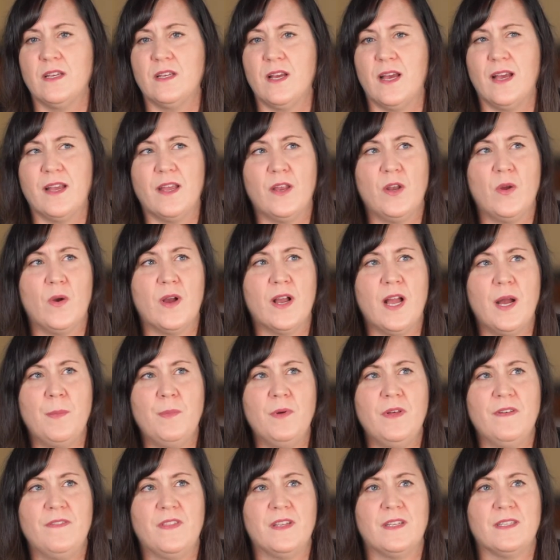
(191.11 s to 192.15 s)
a
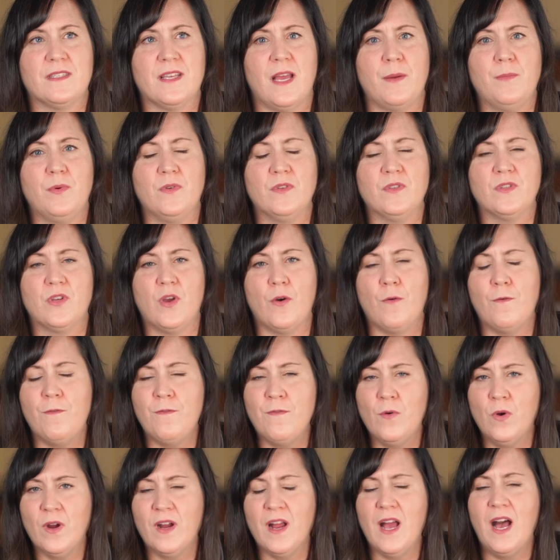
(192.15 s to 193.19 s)
couple of the disciples go
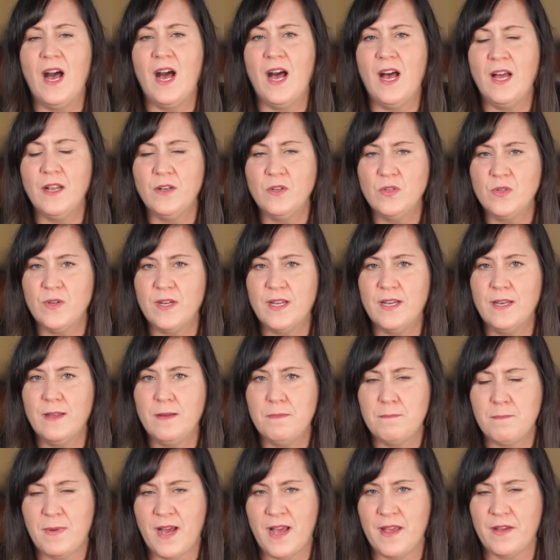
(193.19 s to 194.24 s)
400
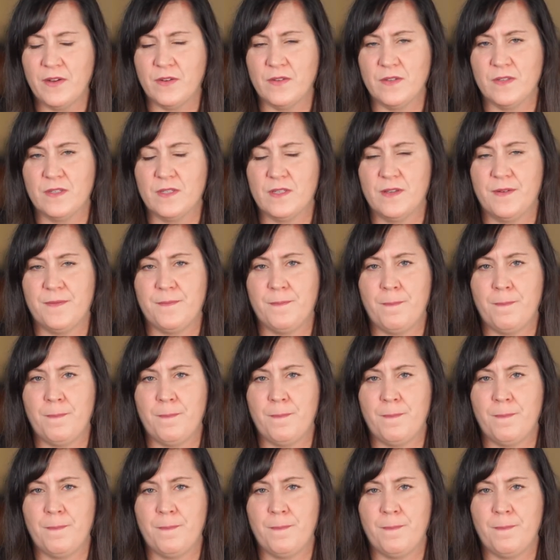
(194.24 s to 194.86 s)
miles.